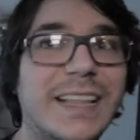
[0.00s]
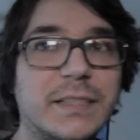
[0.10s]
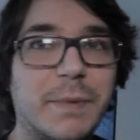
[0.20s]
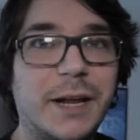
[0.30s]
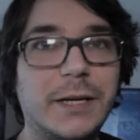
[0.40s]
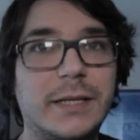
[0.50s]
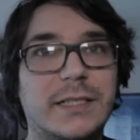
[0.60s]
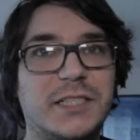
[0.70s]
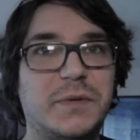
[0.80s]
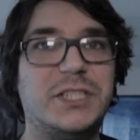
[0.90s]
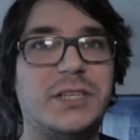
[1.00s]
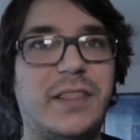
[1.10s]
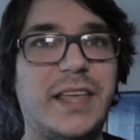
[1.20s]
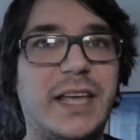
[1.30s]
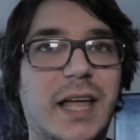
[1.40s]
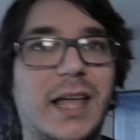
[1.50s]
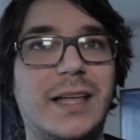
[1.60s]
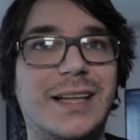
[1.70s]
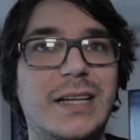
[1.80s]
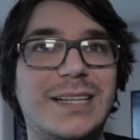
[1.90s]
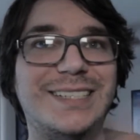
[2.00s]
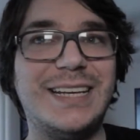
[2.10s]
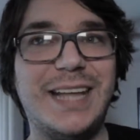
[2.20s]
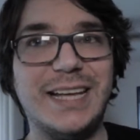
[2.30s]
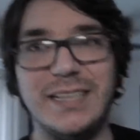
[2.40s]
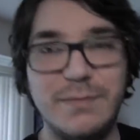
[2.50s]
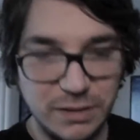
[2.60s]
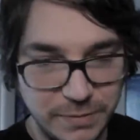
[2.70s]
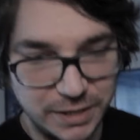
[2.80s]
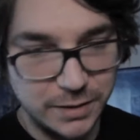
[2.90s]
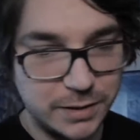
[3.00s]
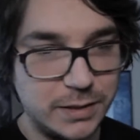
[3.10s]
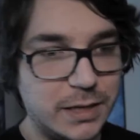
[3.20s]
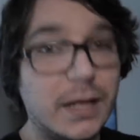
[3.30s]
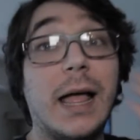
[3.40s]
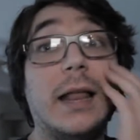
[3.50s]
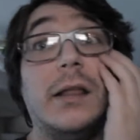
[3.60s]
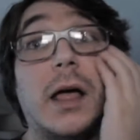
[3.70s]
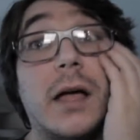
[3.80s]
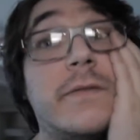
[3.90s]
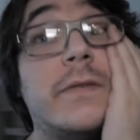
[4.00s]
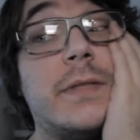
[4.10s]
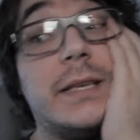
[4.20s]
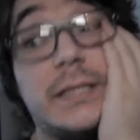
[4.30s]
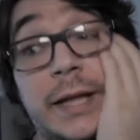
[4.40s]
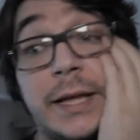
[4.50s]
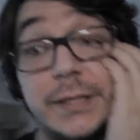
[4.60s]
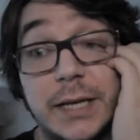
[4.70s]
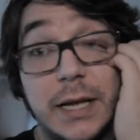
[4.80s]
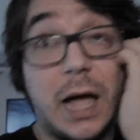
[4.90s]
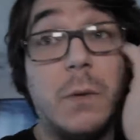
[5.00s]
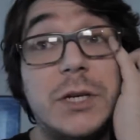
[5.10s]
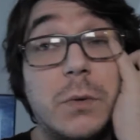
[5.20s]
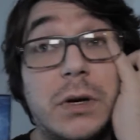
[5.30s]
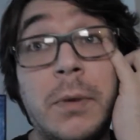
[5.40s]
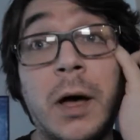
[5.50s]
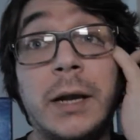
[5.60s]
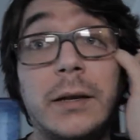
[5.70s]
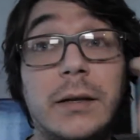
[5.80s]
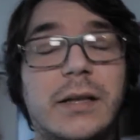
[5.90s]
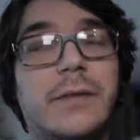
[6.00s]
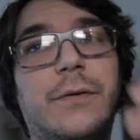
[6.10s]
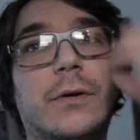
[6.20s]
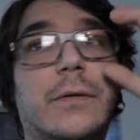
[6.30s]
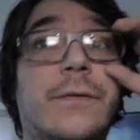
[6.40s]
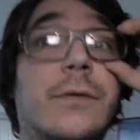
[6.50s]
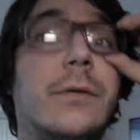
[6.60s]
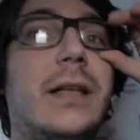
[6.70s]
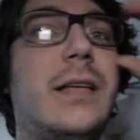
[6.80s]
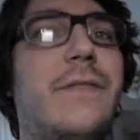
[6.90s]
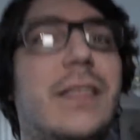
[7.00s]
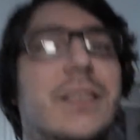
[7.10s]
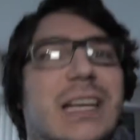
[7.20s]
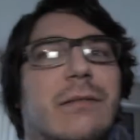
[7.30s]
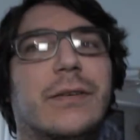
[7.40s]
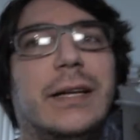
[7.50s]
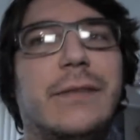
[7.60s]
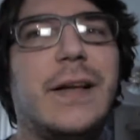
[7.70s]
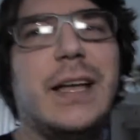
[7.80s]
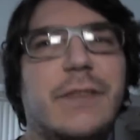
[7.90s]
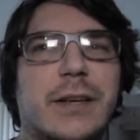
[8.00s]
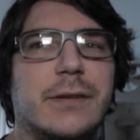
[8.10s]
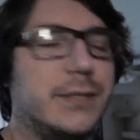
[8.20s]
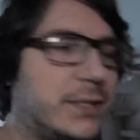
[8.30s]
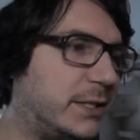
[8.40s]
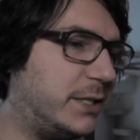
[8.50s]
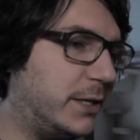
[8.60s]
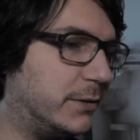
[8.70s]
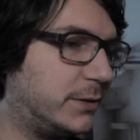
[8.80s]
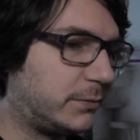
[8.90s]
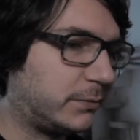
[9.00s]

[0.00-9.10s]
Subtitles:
That's better. Switch to the 10 to 18 millimeter. I love this lens. I wish I would have bought I've had this camera for like 5 years, 6 years.